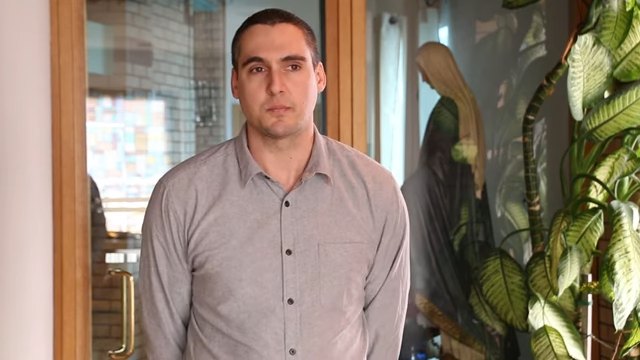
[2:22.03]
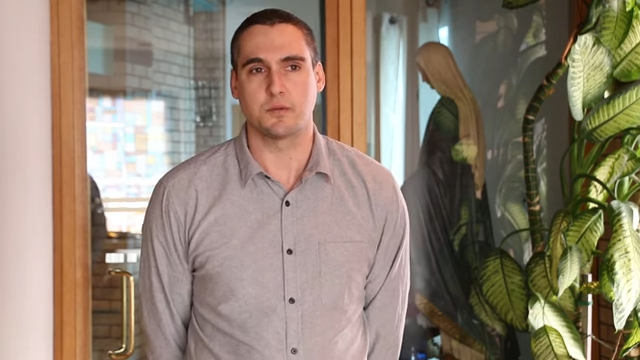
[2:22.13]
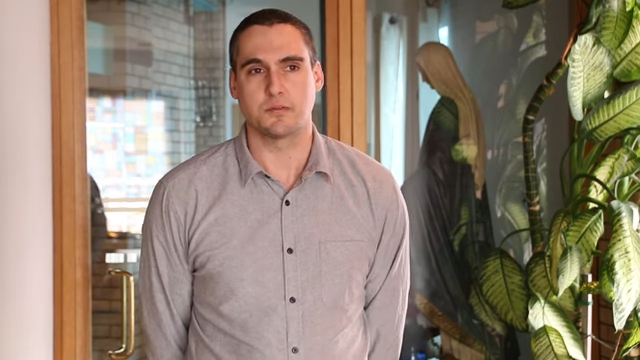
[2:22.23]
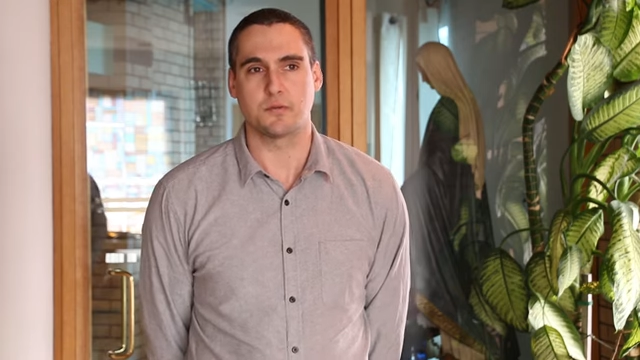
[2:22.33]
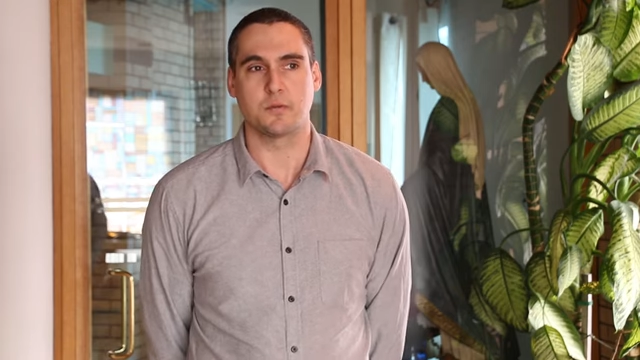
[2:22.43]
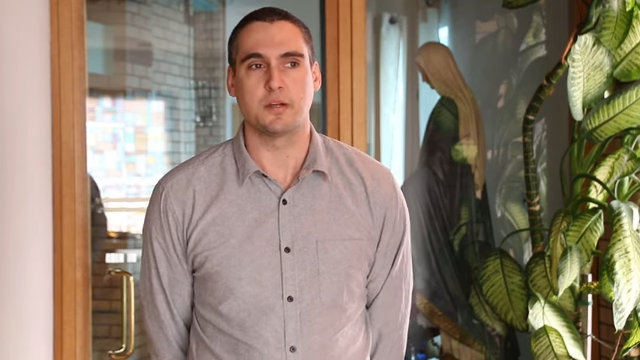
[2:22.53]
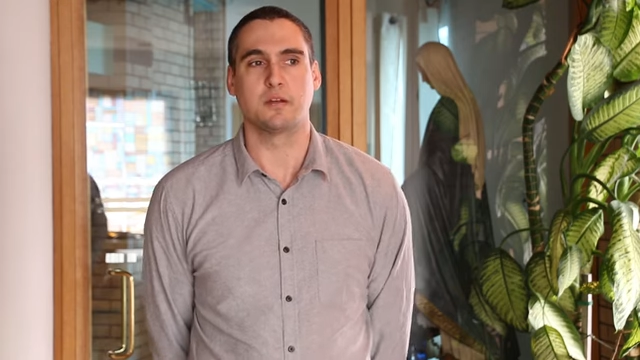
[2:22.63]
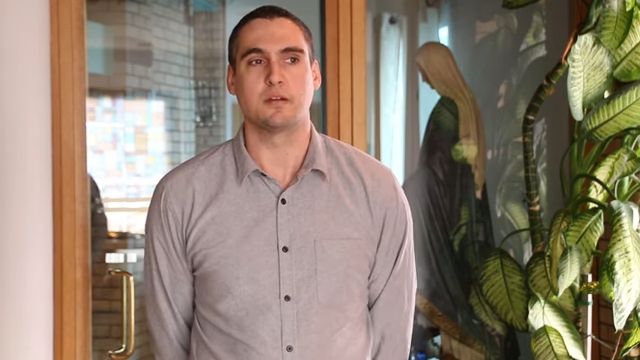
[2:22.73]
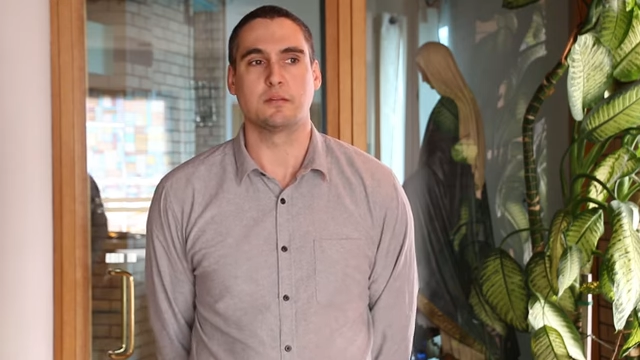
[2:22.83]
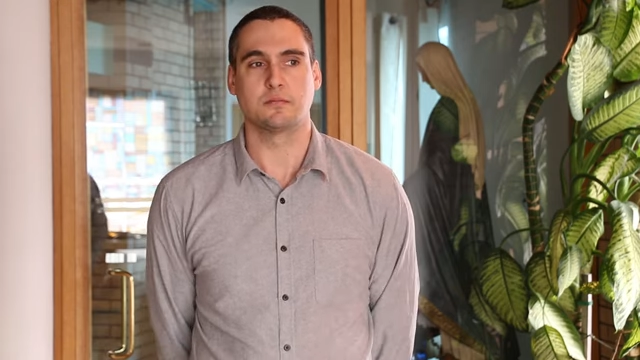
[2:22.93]
There's a
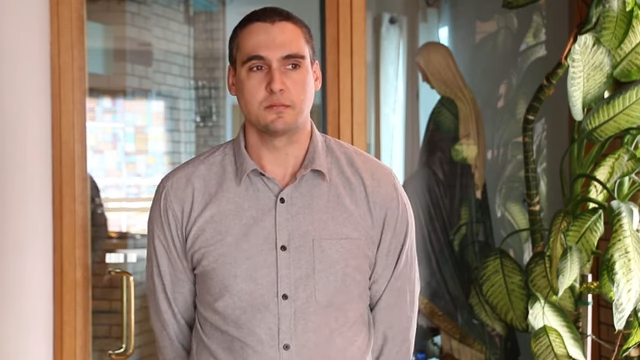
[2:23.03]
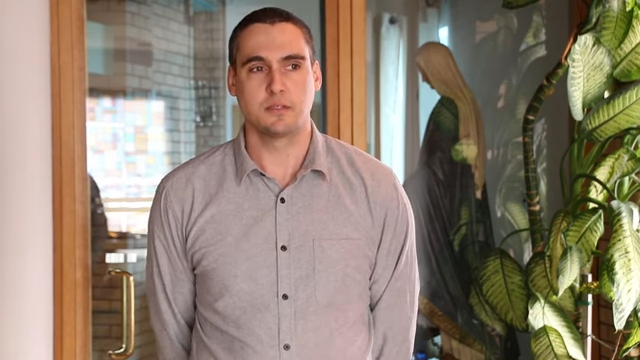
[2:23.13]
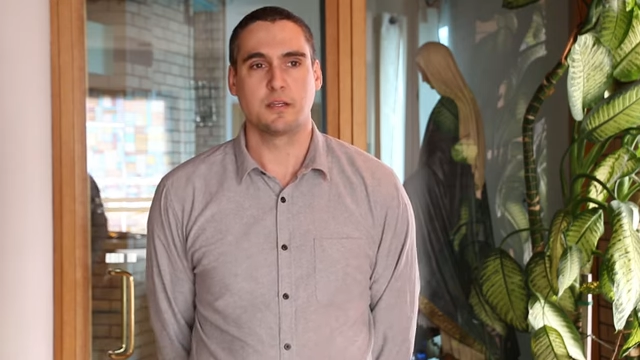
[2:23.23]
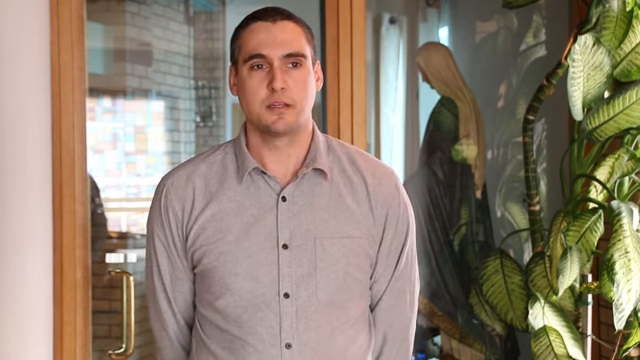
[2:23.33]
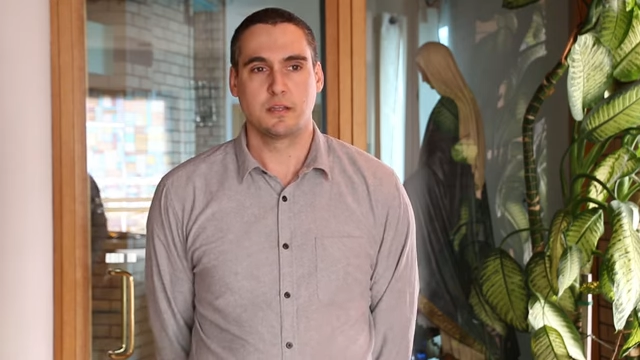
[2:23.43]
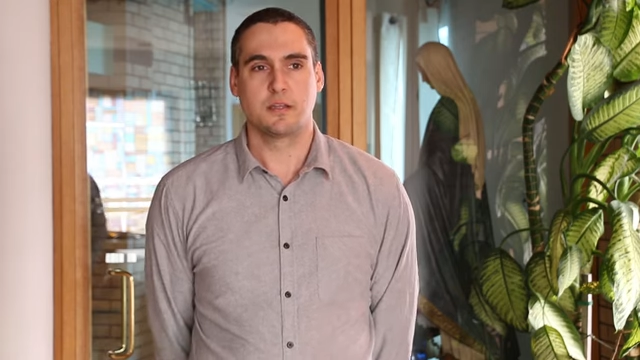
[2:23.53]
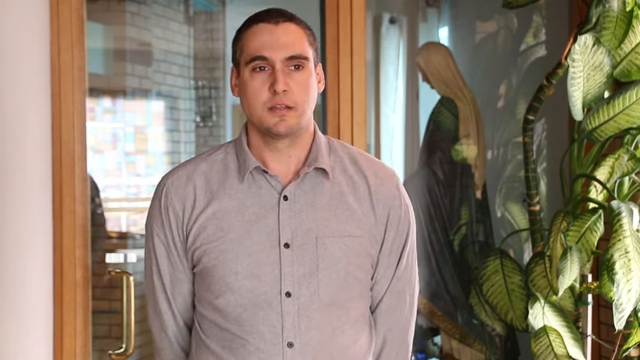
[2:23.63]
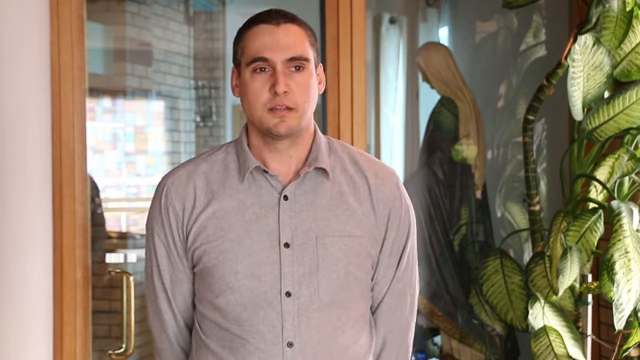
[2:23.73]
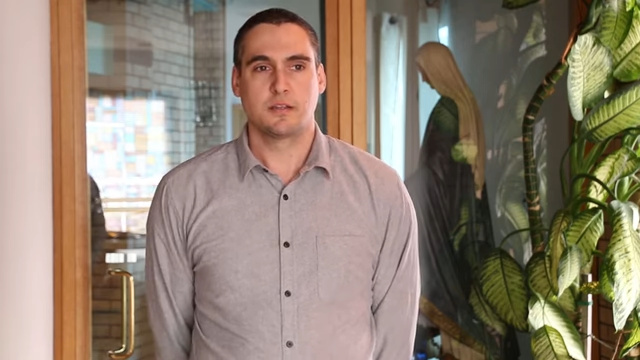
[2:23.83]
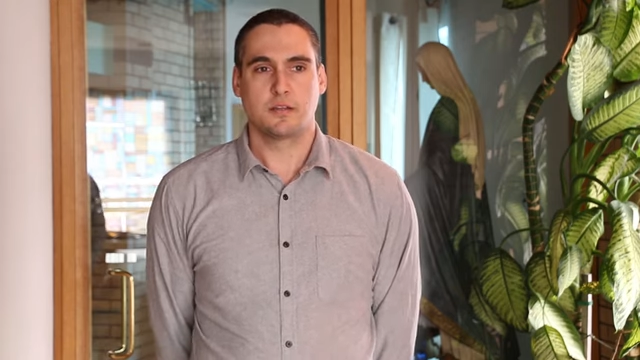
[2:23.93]
real,
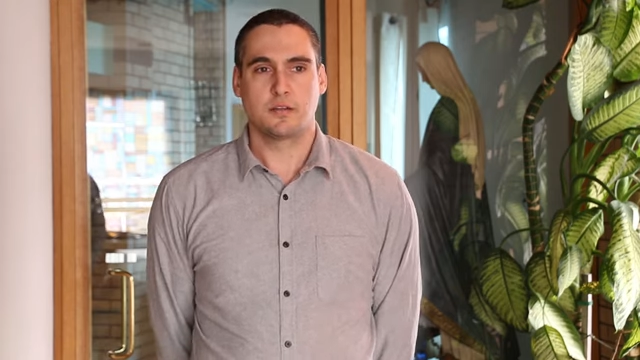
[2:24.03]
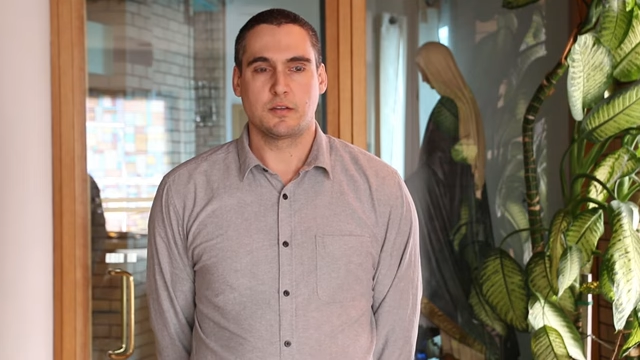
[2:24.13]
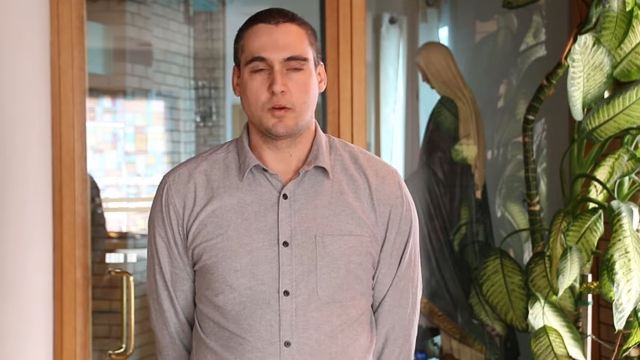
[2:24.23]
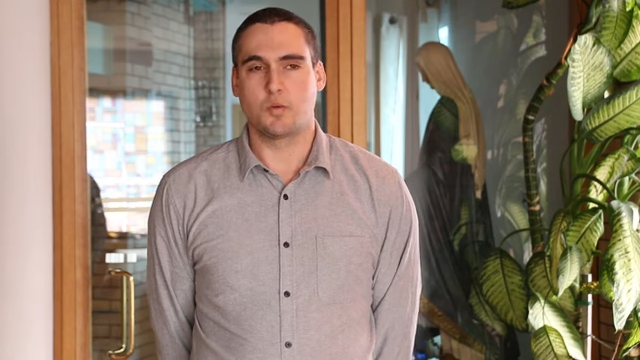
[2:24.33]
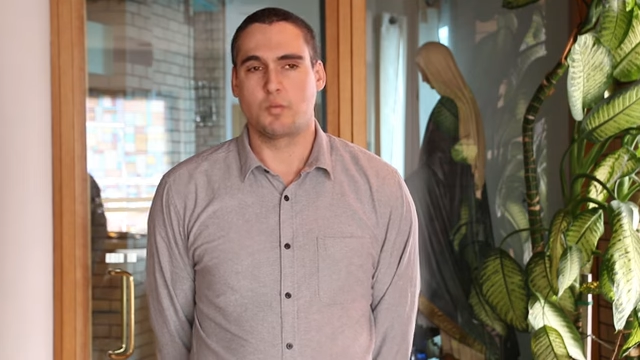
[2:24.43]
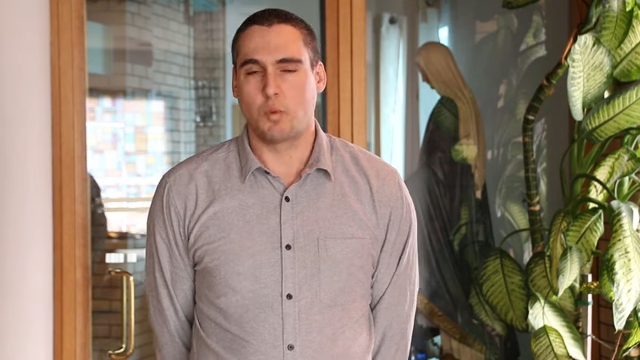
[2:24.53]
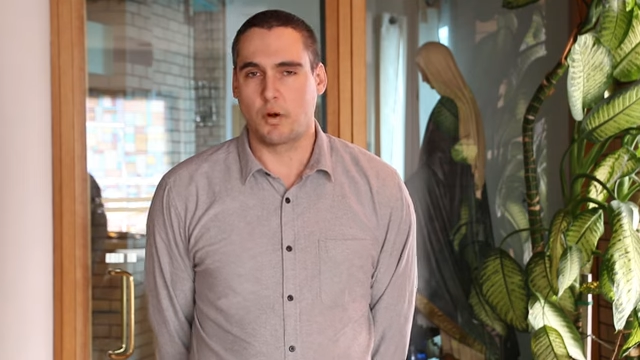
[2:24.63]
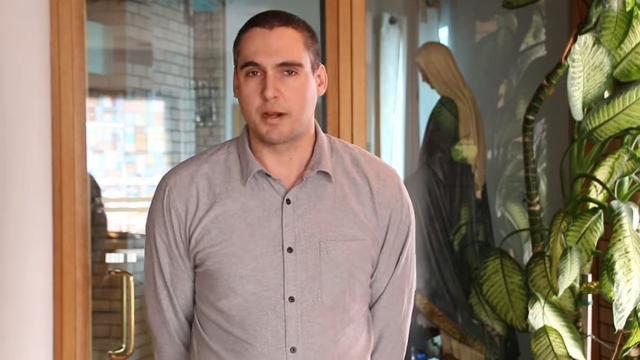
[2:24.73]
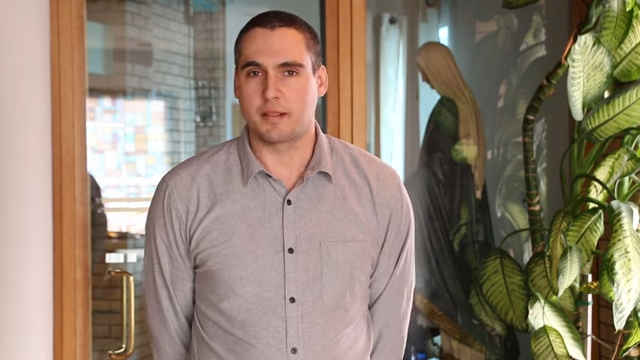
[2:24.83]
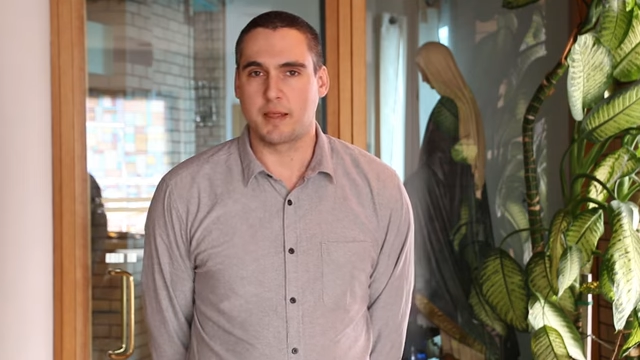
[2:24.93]

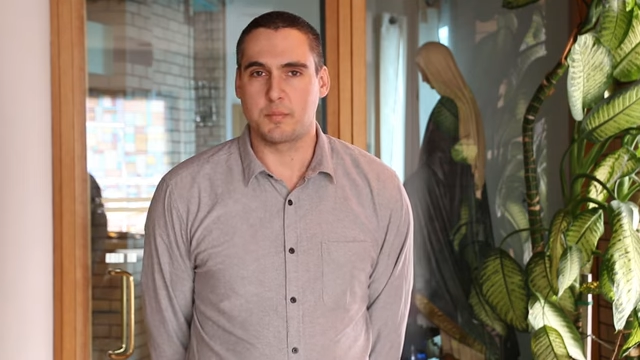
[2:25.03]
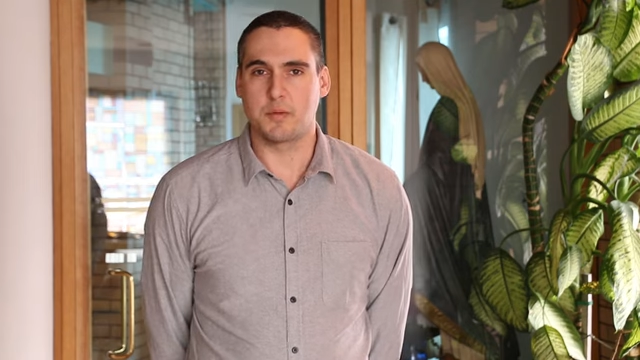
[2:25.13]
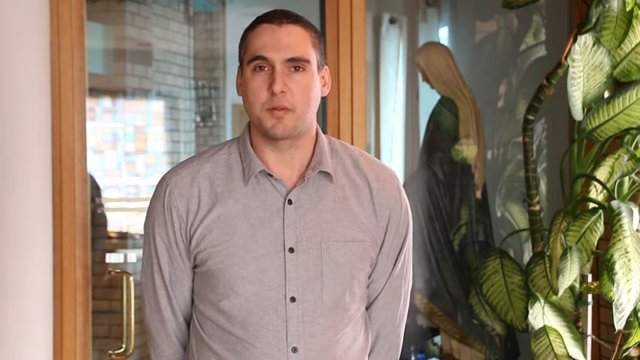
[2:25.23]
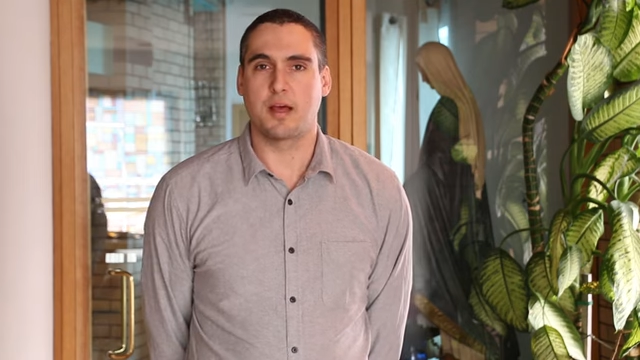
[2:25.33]
mourning that people